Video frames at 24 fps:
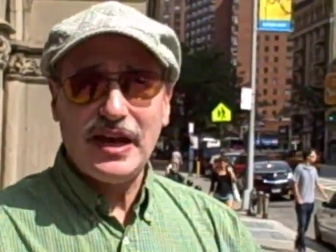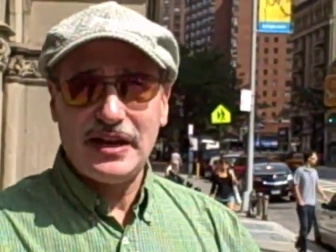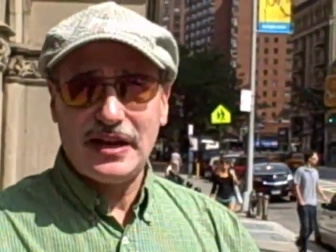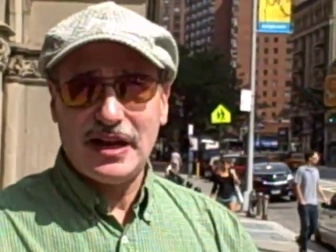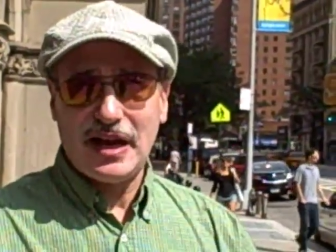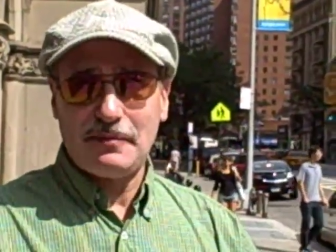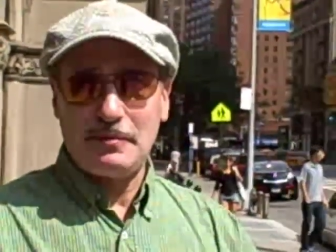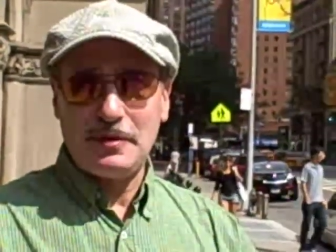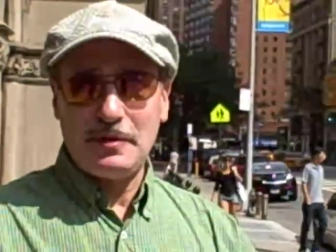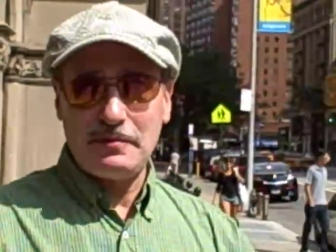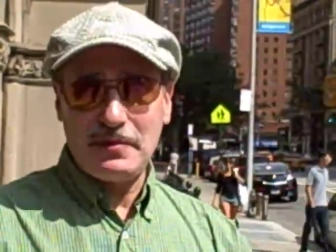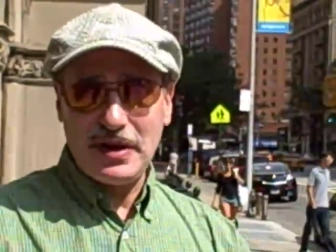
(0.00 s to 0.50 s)

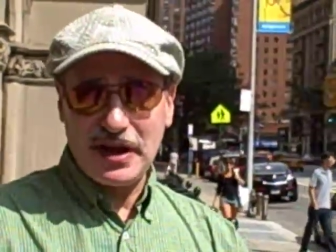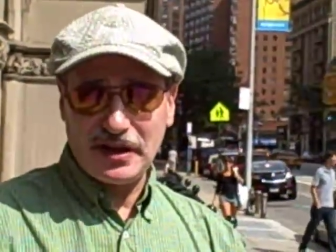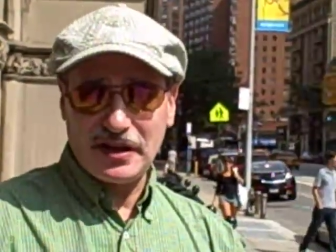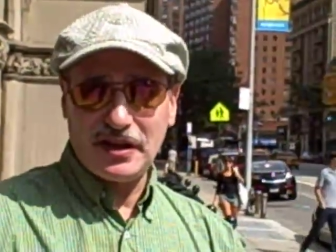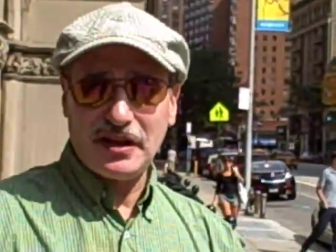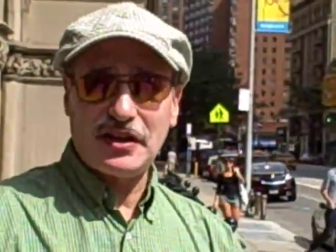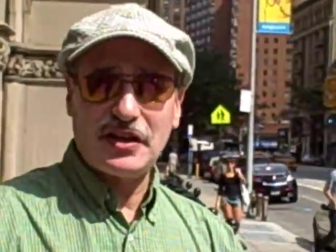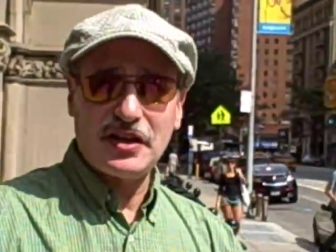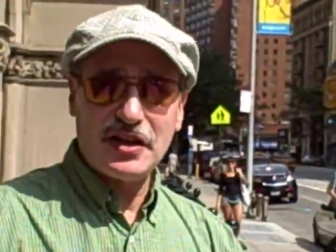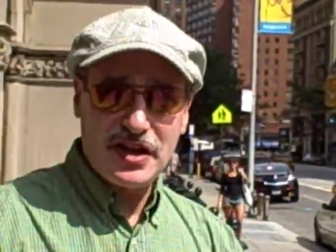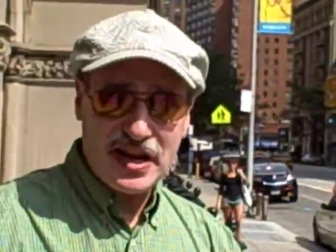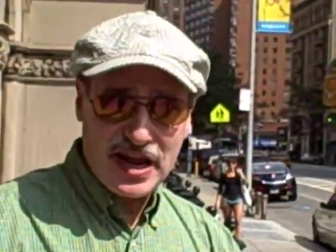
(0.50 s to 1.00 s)
and I've been
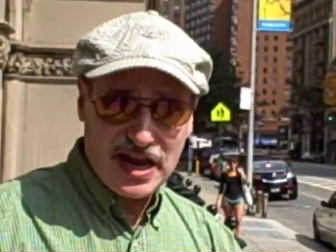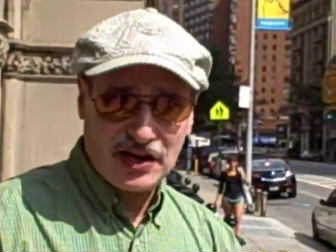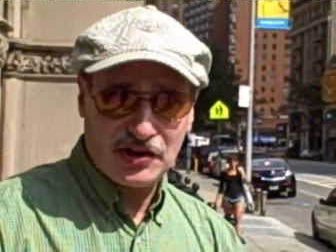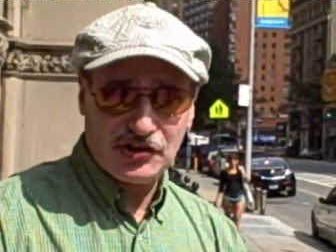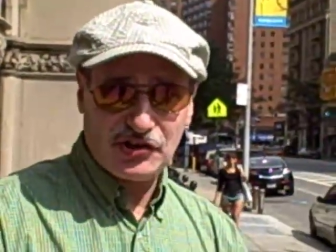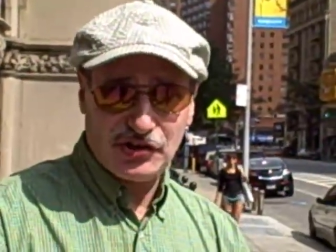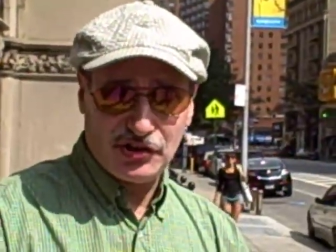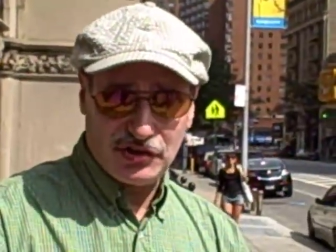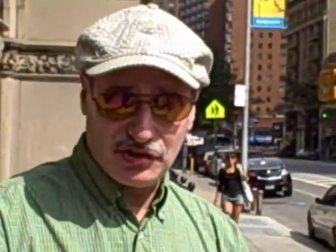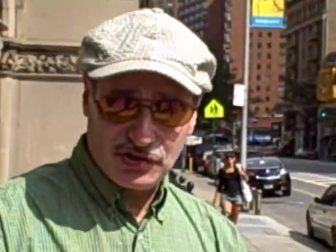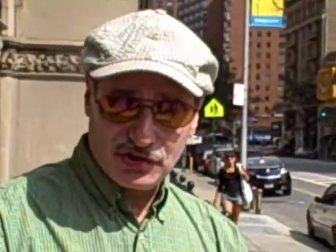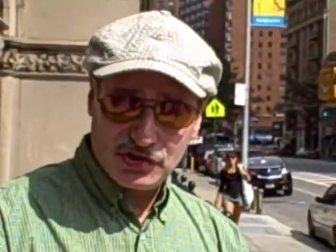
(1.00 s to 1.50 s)
making
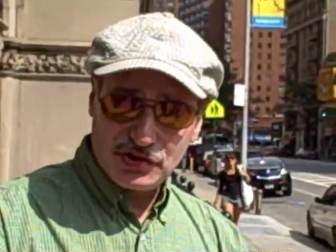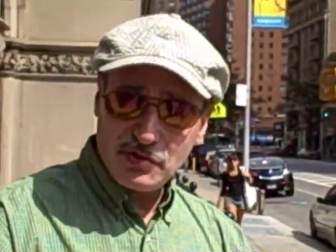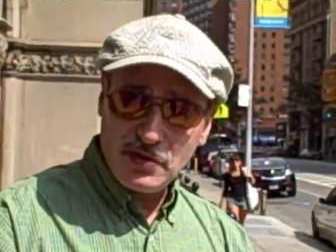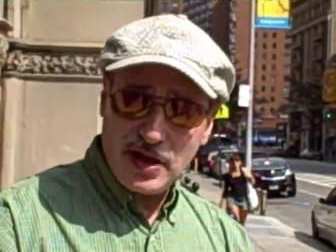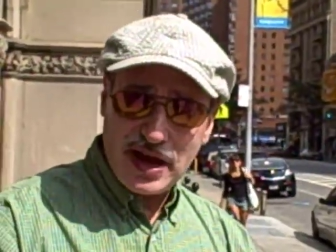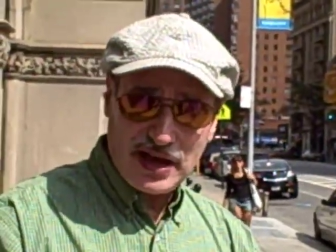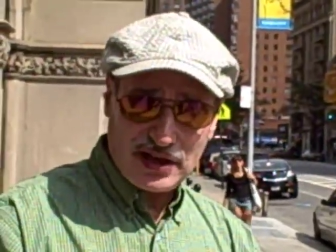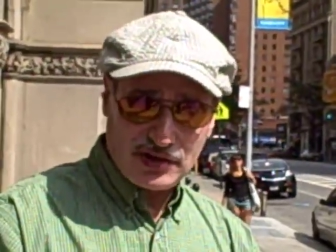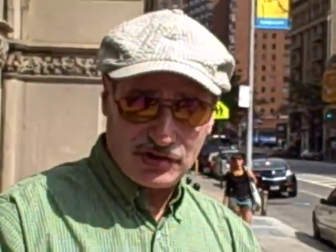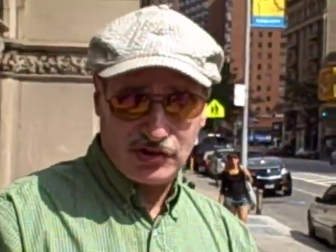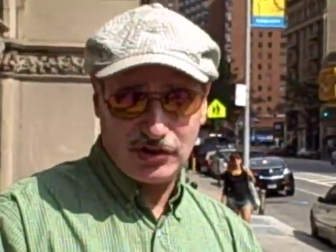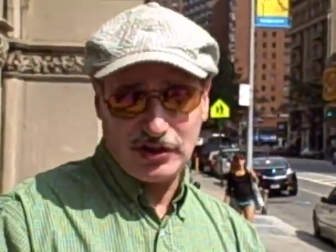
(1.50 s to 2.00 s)
connections
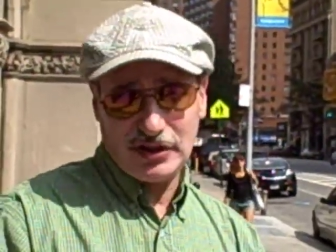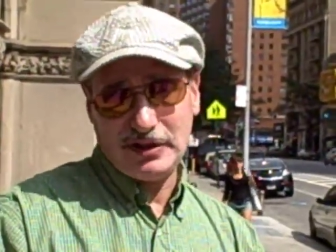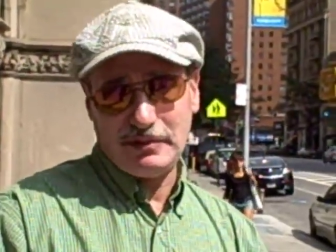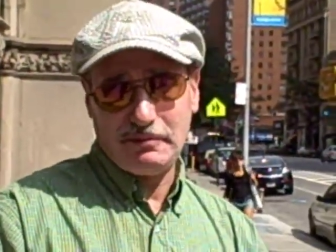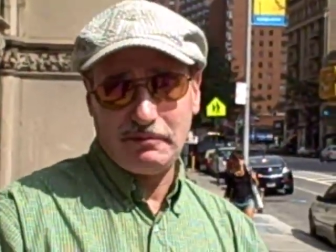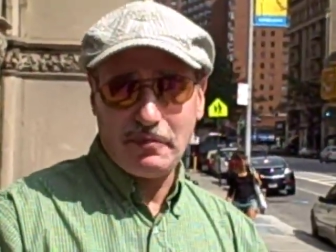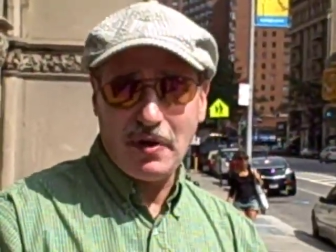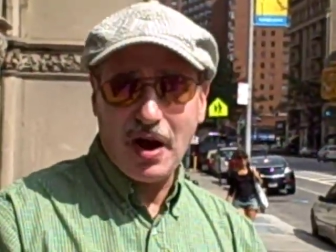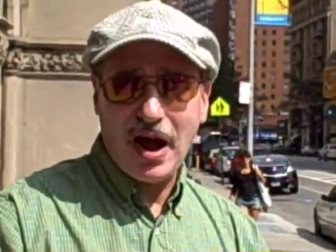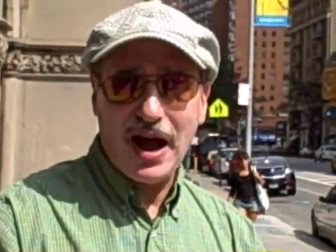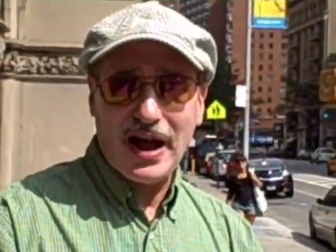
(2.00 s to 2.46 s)
to actually